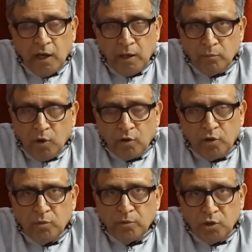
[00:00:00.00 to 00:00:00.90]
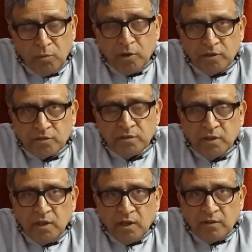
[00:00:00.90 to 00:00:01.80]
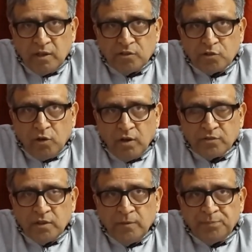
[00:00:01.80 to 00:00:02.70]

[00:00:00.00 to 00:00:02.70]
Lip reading: and more numerous than straws?